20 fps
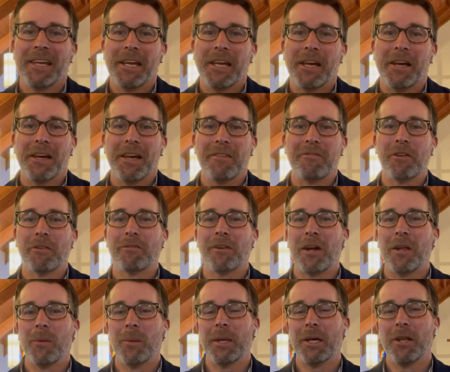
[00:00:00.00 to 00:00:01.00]
Uh, if you're
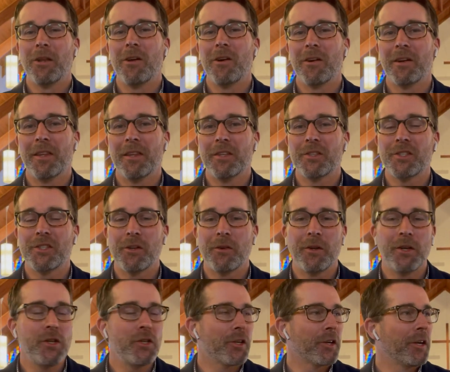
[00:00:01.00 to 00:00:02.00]
following along in this
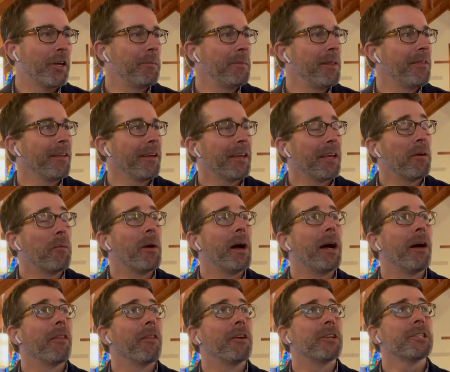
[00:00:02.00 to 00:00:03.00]
series, you're going to be thinking,
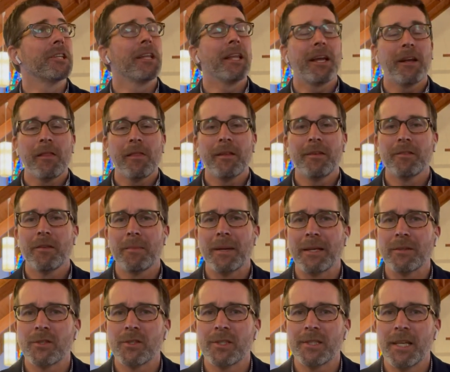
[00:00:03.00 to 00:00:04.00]
wow, there's a lot of things
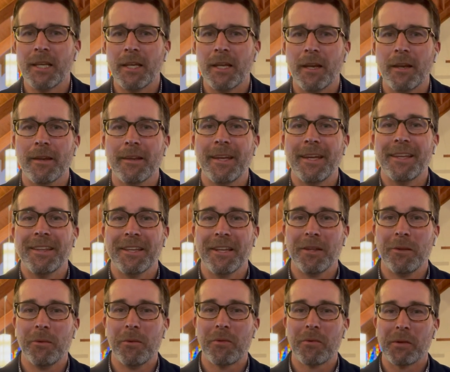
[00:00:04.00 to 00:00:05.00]
about sin in the
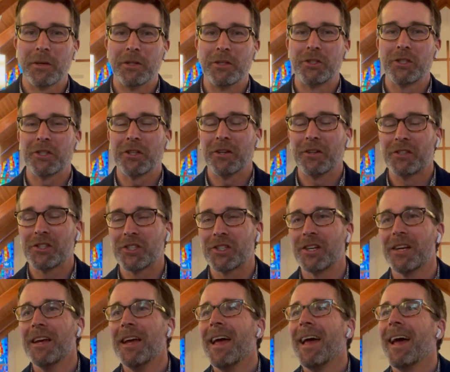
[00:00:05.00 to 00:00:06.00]
Lutheran church.
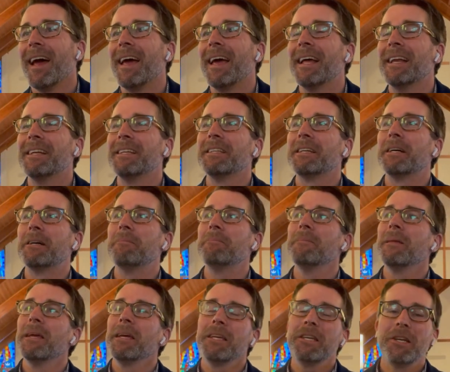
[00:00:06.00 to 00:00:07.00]
And,
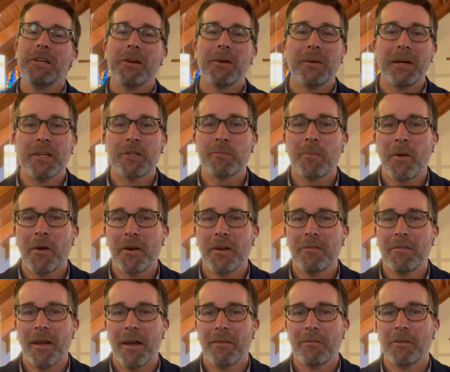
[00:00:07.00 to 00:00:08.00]
um, you know, it's part
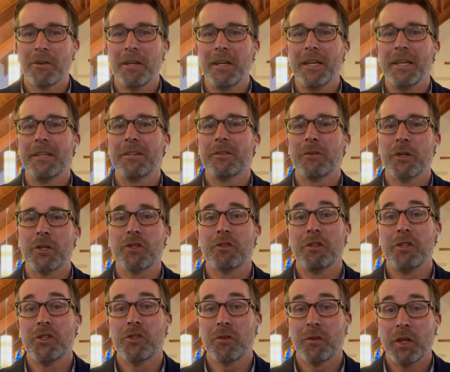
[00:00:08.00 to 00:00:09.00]
of every
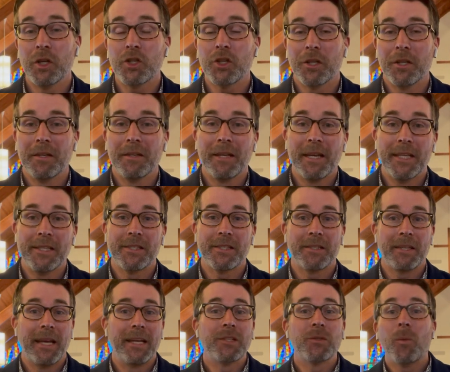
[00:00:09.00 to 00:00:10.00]
Christian tradition.
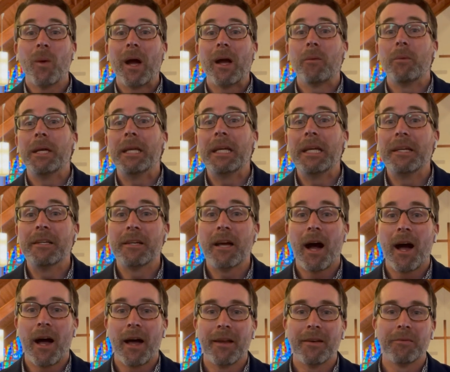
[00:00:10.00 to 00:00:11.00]
It's, it's why we need
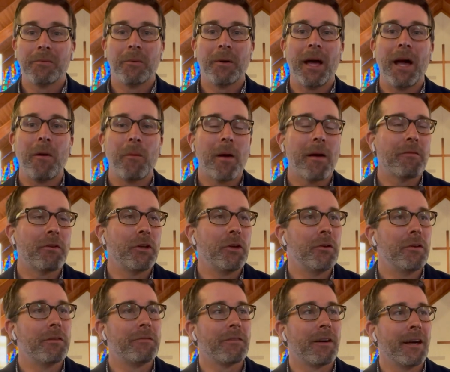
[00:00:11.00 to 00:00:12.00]
God, however you
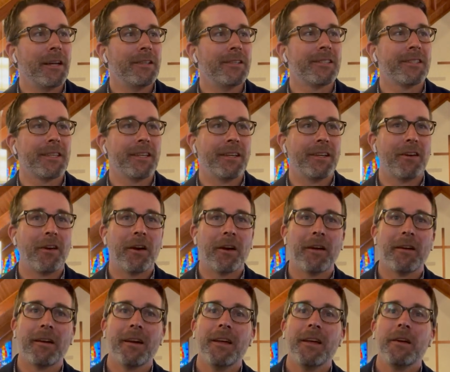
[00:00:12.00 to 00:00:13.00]
define sin.
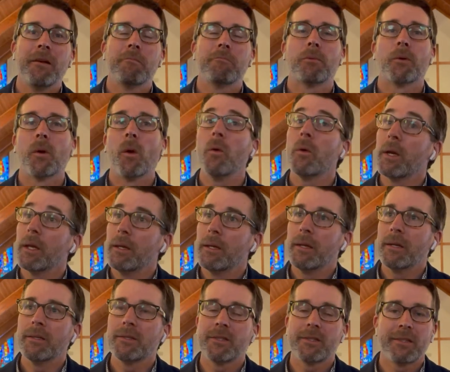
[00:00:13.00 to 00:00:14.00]
Our
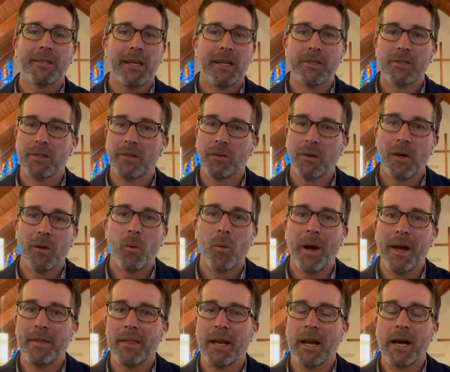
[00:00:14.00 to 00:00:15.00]
brokenness is a, a
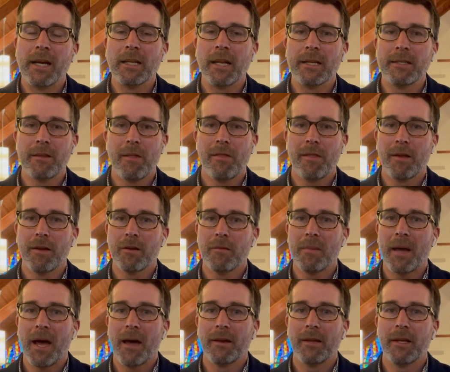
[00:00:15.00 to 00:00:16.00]
way that I like to think
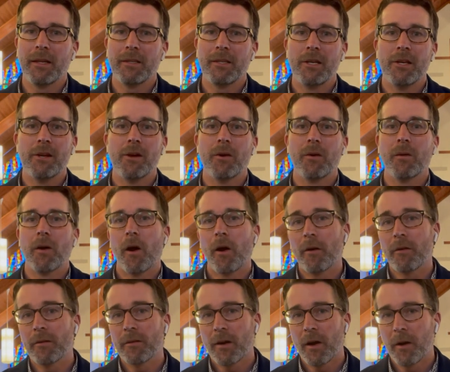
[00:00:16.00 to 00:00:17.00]
about it, you know,
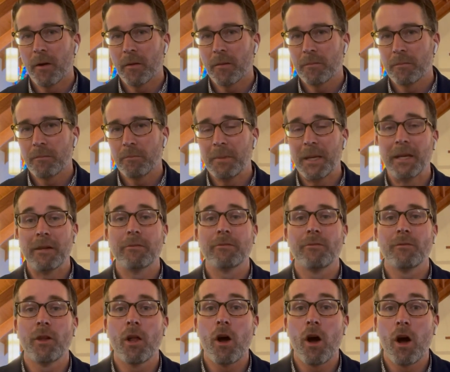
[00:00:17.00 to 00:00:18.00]
our, our being
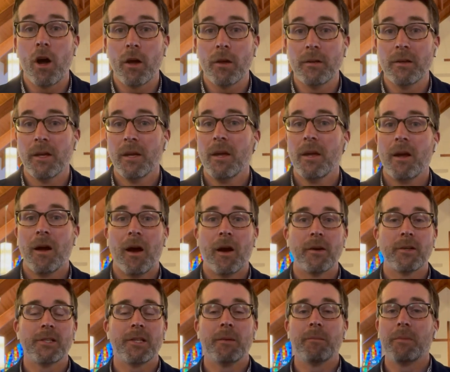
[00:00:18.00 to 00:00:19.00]
flawed,
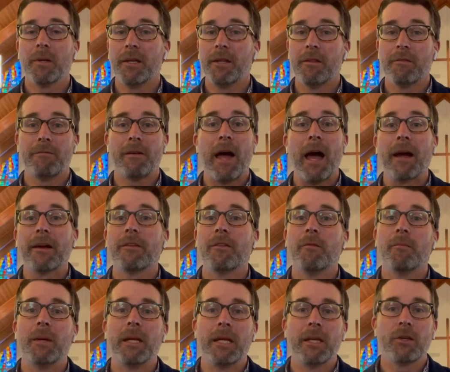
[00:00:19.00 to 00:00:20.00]
our simply the fact
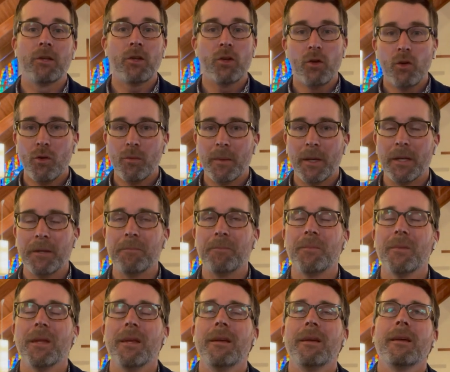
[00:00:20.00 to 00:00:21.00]
of being human.
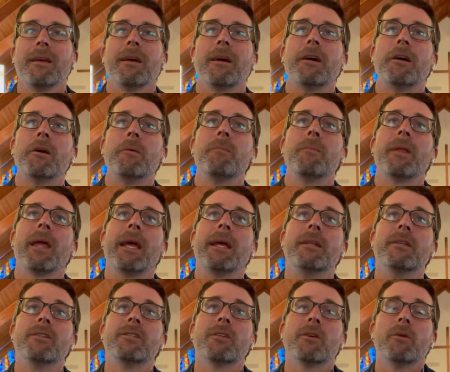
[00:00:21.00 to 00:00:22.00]
Um,
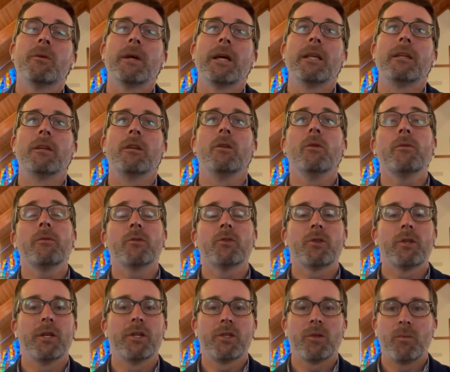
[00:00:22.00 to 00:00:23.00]
and so in the Lutheran
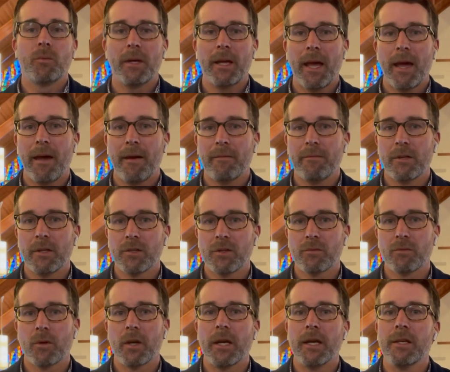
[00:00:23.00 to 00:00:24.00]
tradition, we have this
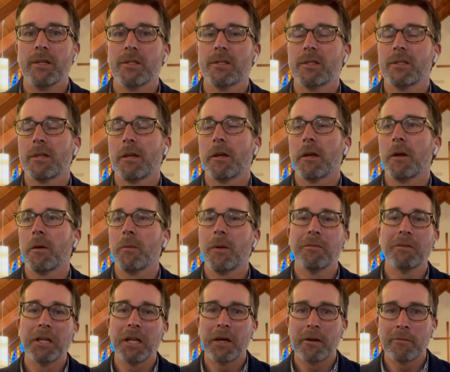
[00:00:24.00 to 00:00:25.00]
phrase. Uh, we
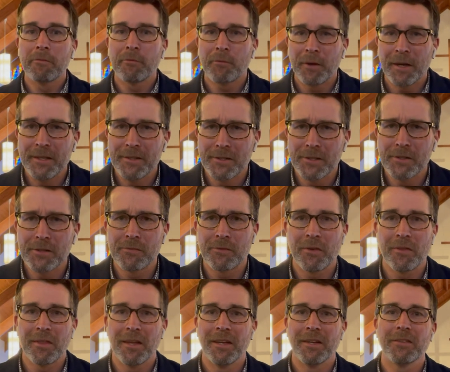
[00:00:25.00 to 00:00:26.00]
have a lot of phrases
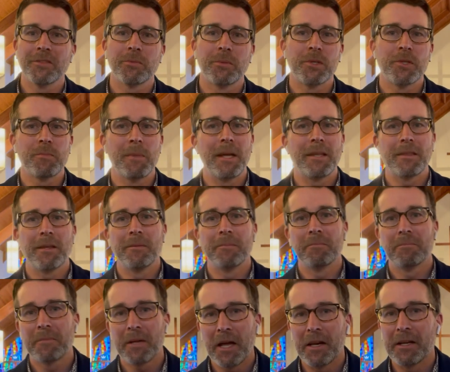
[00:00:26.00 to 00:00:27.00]
for things, which make
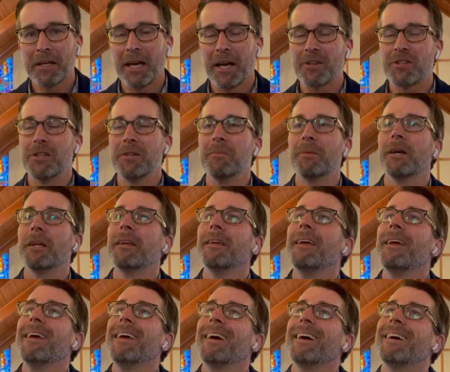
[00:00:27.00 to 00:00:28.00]
them kind of catchy, but
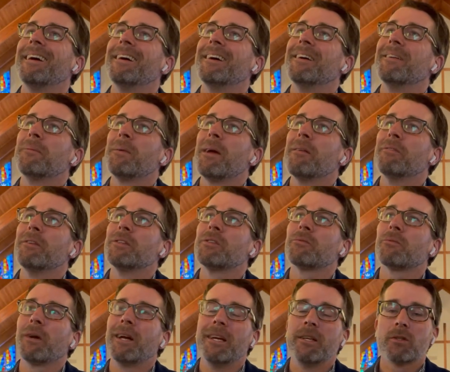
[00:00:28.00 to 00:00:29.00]
uh, we have this
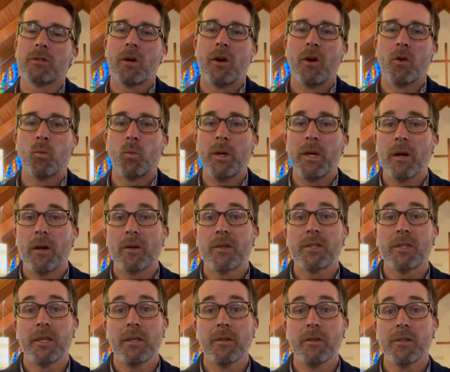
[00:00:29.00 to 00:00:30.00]
phrase called, We are
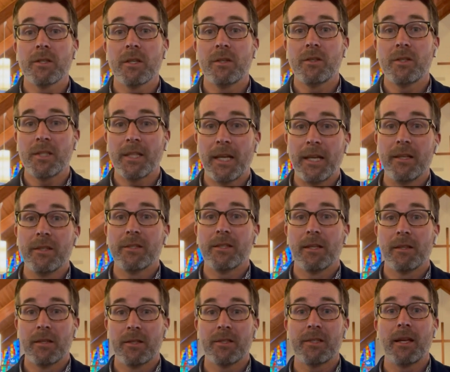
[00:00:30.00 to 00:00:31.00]
sinners and saints
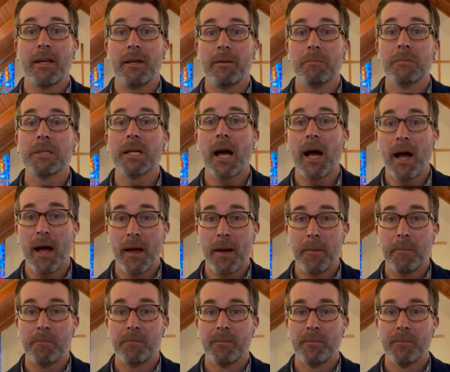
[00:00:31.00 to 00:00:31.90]
at the same time.